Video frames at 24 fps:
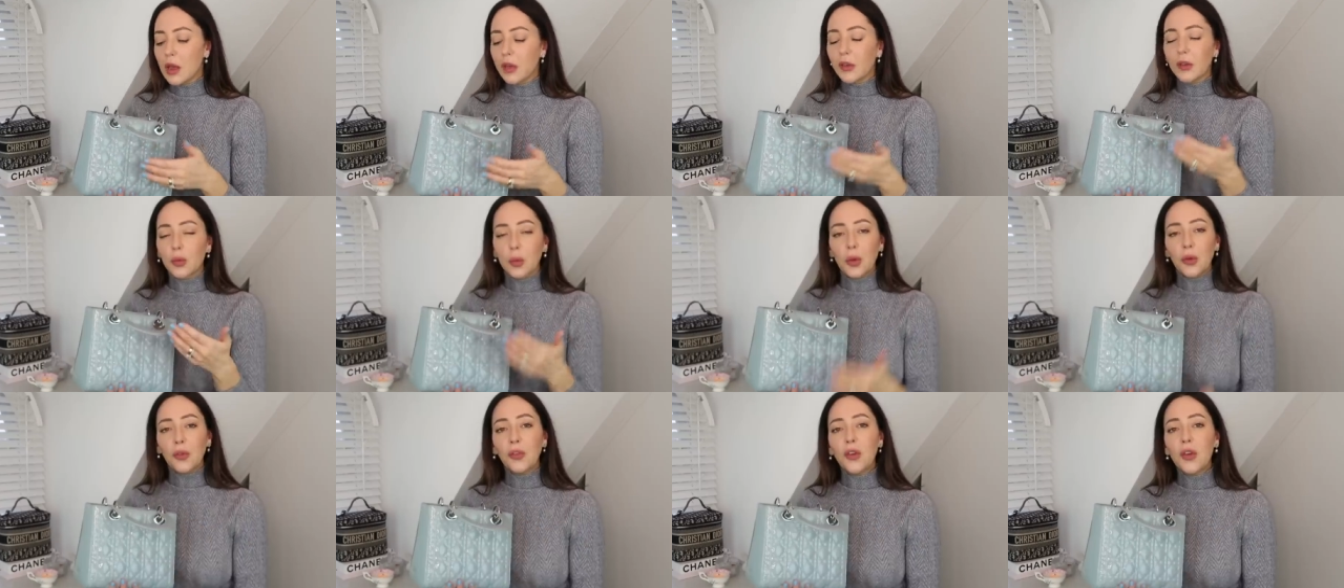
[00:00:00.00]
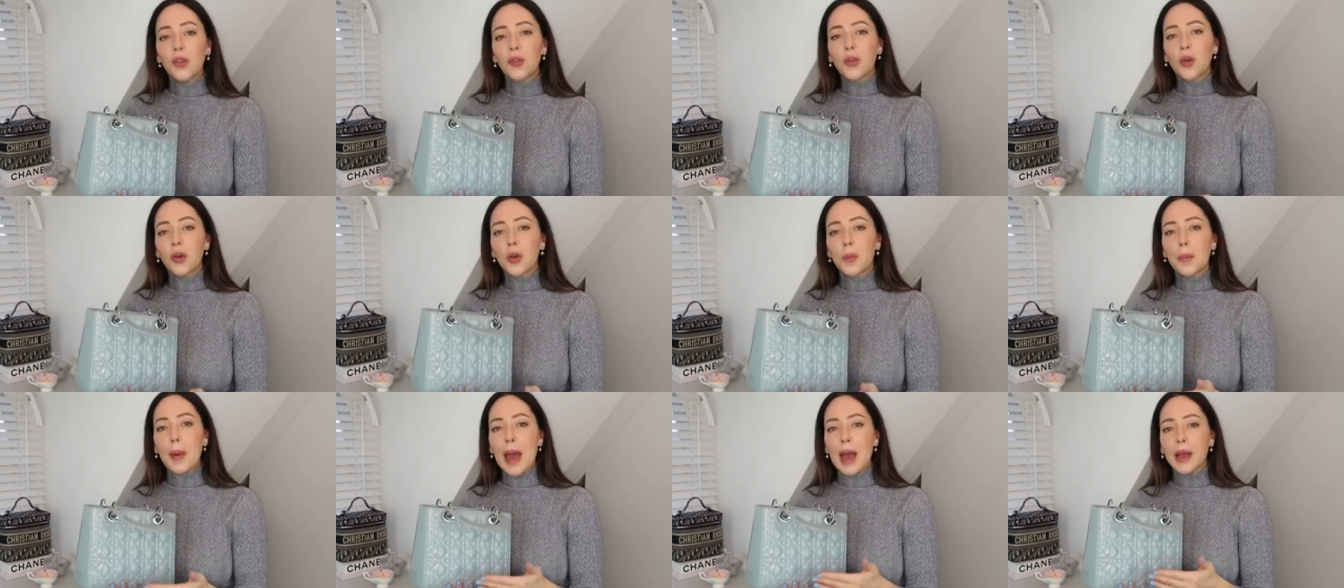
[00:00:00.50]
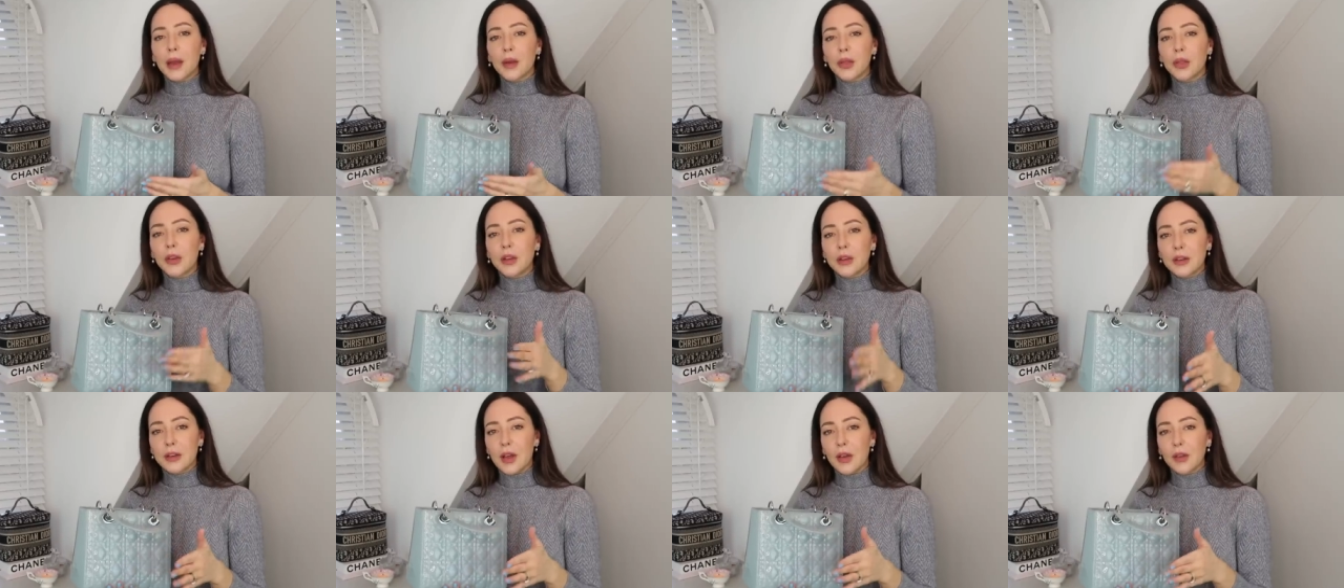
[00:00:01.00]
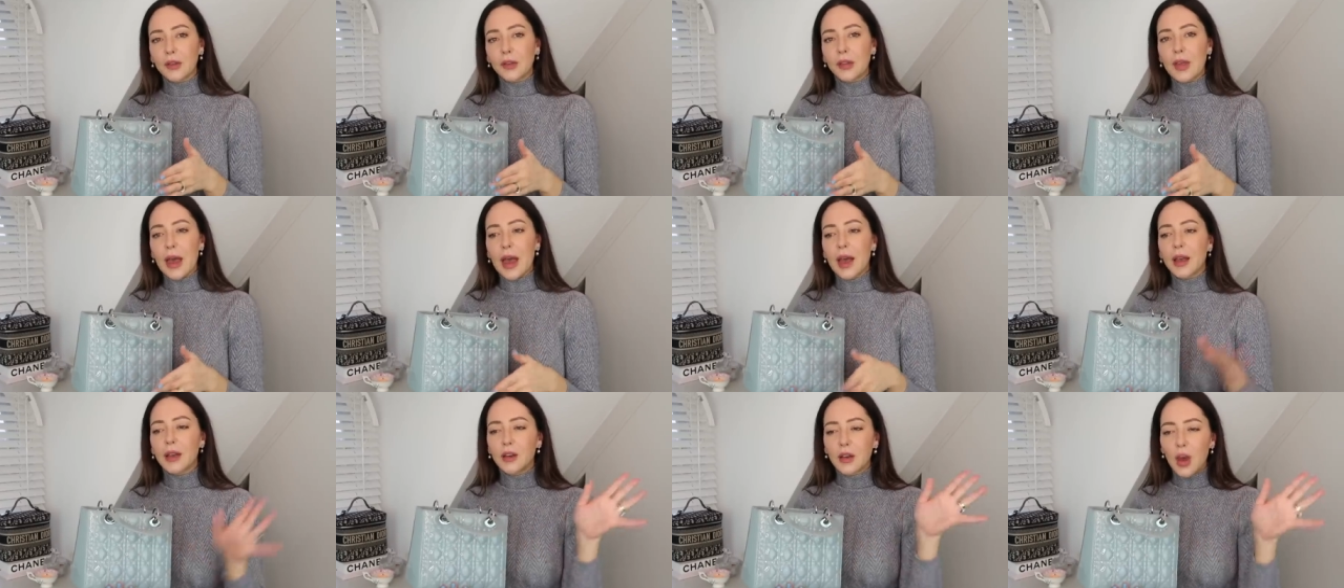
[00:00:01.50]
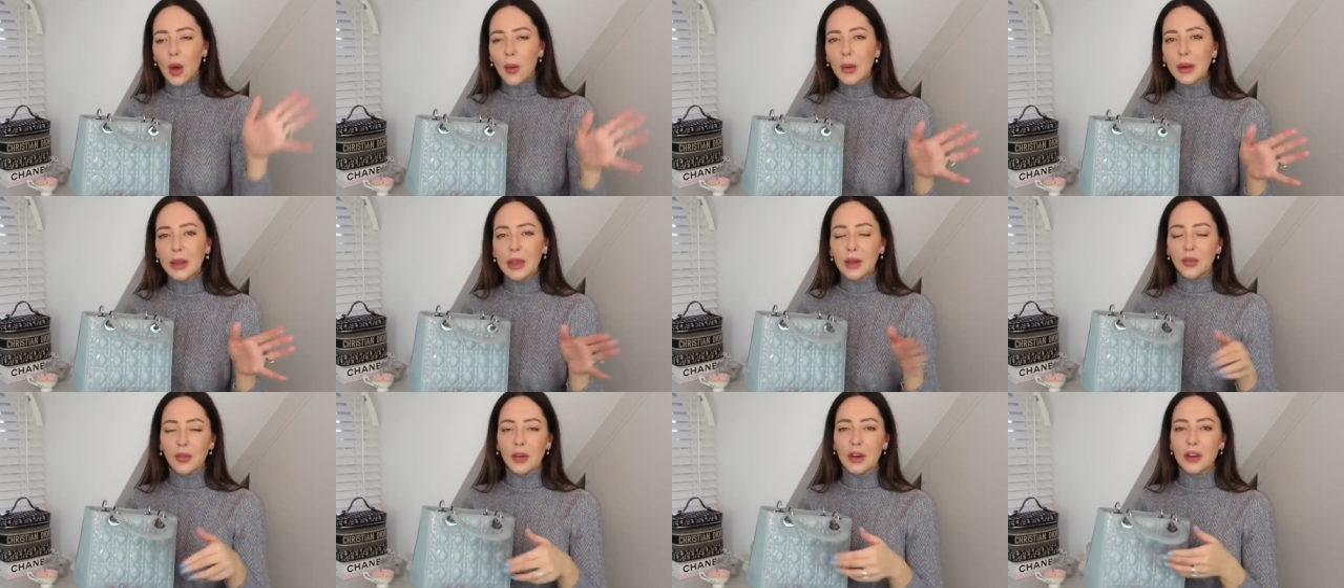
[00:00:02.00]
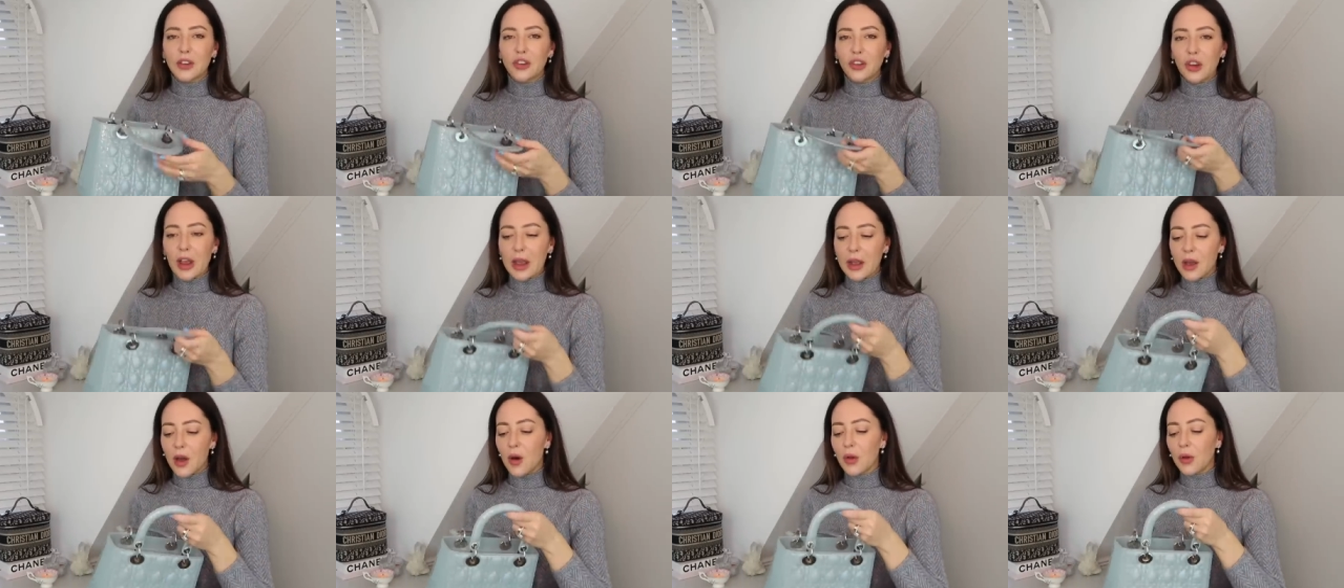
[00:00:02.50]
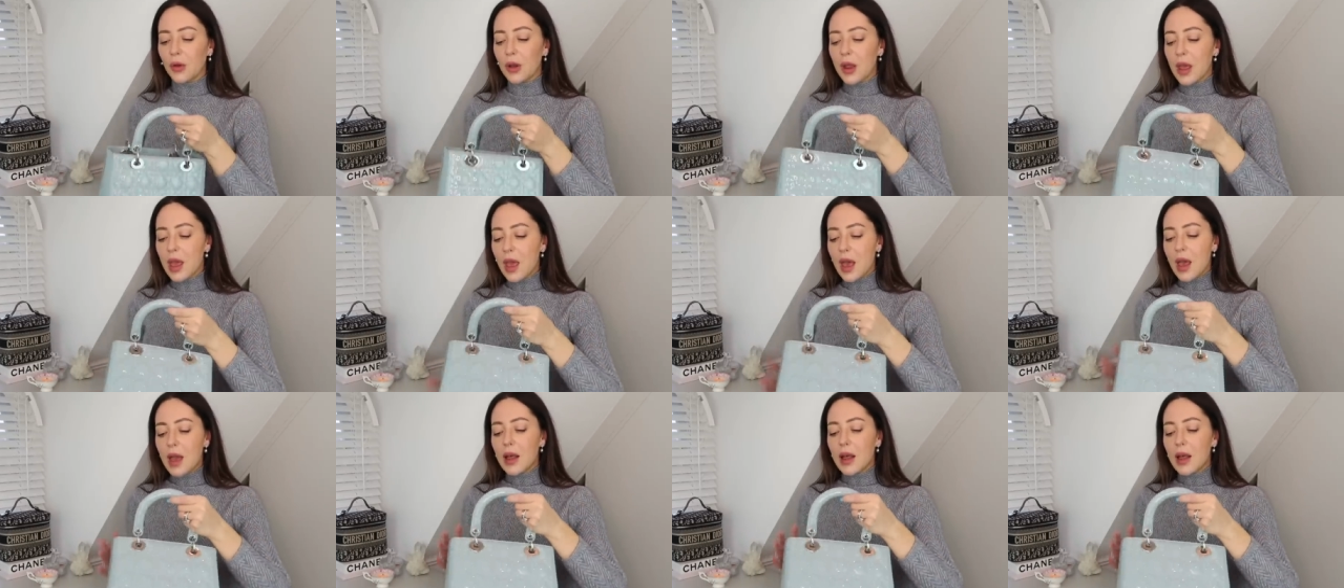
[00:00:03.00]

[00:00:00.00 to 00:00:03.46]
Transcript: So if you've got a bag that does that, go and give it a check on.